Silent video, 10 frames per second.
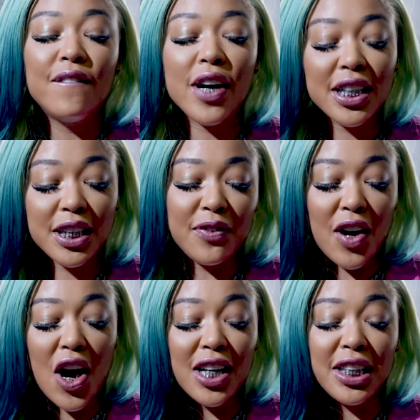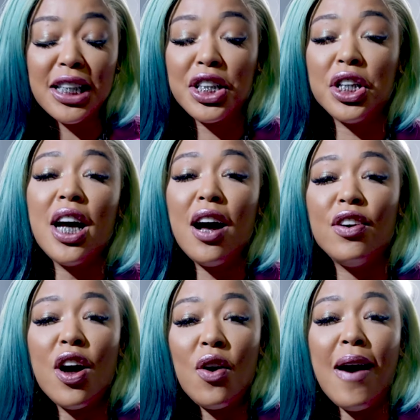First of all, just so y'all know,